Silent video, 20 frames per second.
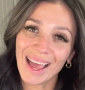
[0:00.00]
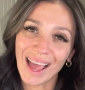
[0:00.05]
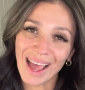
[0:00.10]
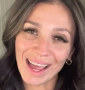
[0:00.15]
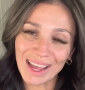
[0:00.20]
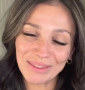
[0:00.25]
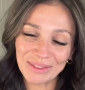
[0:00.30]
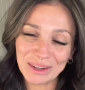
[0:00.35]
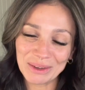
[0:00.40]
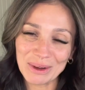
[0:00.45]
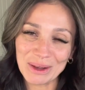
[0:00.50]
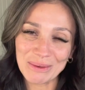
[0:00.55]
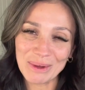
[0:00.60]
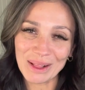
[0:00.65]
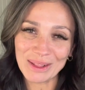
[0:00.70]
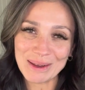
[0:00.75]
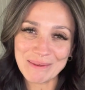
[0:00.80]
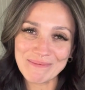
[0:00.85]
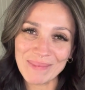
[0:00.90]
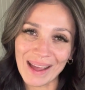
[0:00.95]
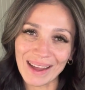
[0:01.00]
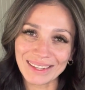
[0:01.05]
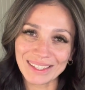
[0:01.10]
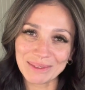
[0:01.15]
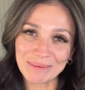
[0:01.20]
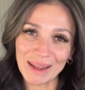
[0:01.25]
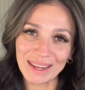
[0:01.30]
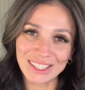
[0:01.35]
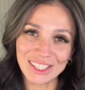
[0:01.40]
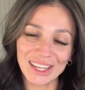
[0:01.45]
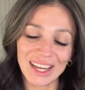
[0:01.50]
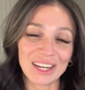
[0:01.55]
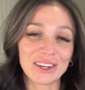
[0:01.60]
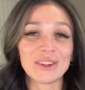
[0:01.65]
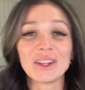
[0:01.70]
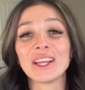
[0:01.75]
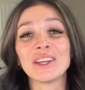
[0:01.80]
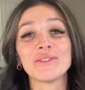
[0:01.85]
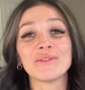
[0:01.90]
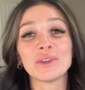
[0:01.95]
Hi everyone, welcome back to my
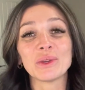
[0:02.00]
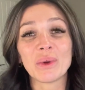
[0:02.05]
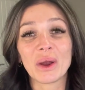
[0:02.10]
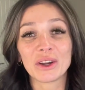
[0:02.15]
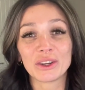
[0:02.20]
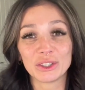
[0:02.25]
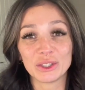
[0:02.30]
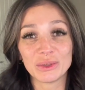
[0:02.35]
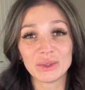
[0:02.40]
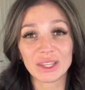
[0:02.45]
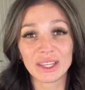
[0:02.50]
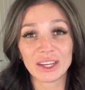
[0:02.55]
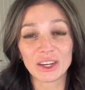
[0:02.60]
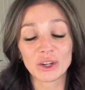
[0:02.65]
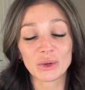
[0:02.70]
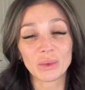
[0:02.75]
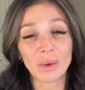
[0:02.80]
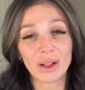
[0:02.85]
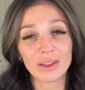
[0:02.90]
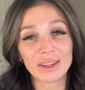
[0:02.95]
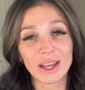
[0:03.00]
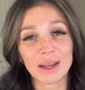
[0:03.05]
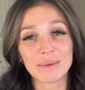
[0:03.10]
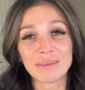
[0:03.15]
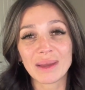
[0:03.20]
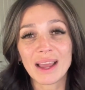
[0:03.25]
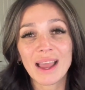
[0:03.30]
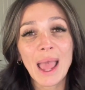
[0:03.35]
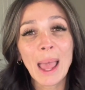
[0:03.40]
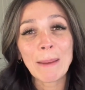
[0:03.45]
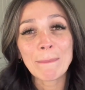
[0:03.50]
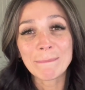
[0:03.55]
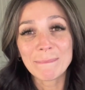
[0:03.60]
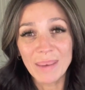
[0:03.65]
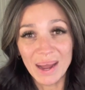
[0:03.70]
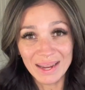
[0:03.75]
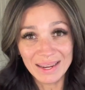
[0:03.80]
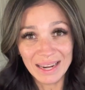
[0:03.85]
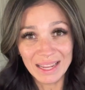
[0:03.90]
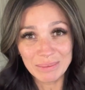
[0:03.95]
channel. If you are new here, welcome.
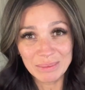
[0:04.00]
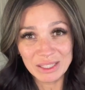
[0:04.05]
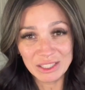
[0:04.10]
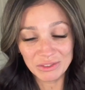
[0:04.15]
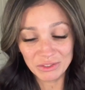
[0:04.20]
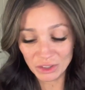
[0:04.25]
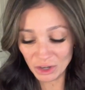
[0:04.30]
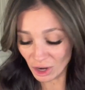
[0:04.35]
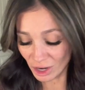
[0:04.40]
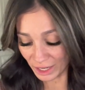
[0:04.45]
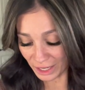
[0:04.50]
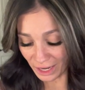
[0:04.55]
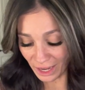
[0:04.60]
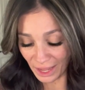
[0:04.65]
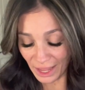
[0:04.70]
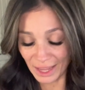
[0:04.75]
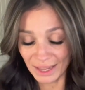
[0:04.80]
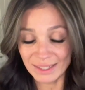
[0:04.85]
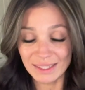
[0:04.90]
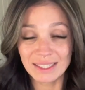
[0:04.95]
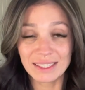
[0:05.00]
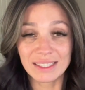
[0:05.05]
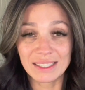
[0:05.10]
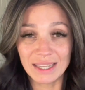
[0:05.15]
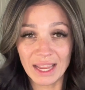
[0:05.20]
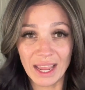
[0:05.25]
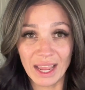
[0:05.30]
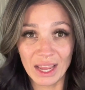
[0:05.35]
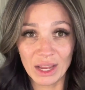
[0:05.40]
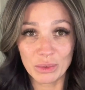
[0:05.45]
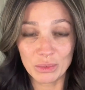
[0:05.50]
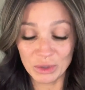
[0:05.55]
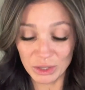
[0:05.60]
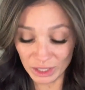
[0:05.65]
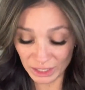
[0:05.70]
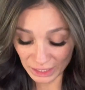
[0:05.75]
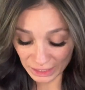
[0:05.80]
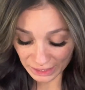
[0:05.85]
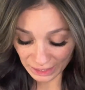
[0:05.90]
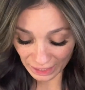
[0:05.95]
My name is Veronica and today we're
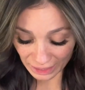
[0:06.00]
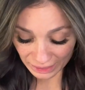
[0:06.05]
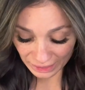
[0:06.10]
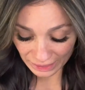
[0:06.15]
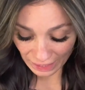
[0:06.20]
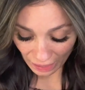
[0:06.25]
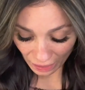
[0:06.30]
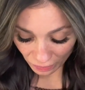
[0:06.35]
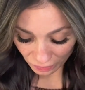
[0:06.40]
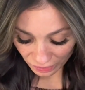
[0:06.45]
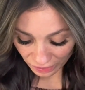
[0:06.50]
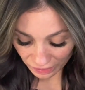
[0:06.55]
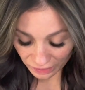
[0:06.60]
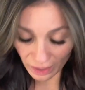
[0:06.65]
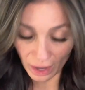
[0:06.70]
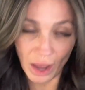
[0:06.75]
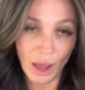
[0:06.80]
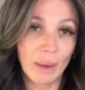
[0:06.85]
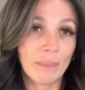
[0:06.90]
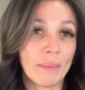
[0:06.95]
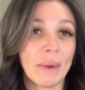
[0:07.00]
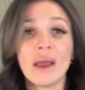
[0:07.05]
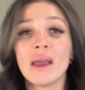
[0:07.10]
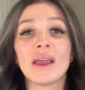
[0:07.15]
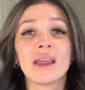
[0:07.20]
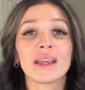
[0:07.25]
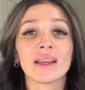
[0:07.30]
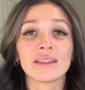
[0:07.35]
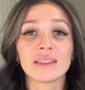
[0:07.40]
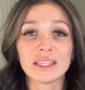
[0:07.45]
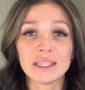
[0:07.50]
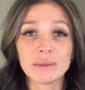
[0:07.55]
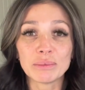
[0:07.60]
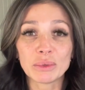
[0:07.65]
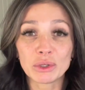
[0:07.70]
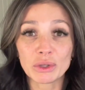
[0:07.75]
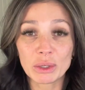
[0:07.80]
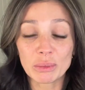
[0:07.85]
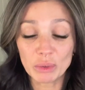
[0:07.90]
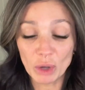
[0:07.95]
gonna test out some clean
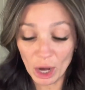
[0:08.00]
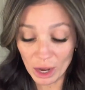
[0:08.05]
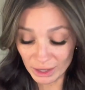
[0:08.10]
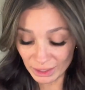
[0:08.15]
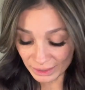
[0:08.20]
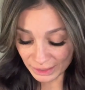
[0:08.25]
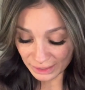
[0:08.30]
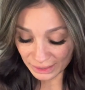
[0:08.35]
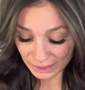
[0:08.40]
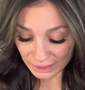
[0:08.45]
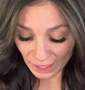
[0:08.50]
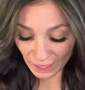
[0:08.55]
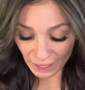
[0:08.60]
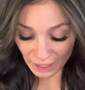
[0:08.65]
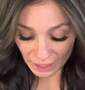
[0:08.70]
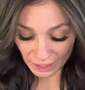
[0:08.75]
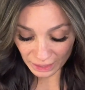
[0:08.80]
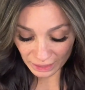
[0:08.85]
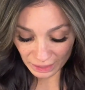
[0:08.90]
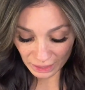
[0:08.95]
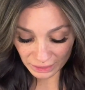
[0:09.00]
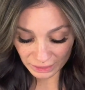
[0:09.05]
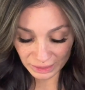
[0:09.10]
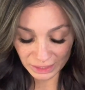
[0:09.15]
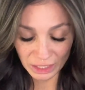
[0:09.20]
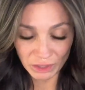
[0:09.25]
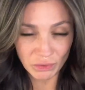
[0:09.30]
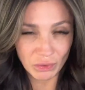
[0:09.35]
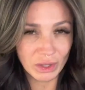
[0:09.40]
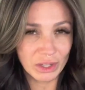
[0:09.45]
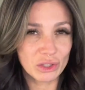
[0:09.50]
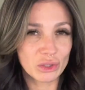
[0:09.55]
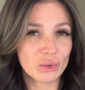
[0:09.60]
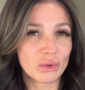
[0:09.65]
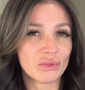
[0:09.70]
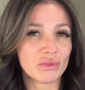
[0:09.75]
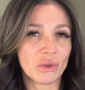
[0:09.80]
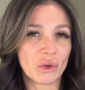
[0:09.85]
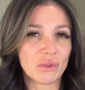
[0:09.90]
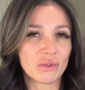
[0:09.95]
beauty products and see if we could do a
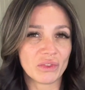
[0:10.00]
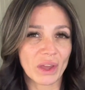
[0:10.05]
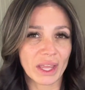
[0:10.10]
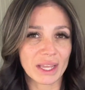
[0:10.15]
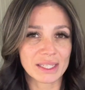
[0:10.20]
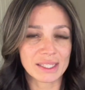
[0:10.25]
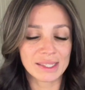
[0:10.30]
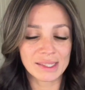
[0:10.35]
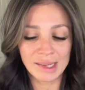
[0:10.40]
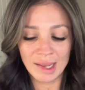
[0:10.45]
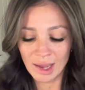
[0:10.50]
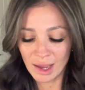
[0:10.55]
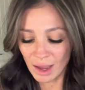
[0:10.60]
full face.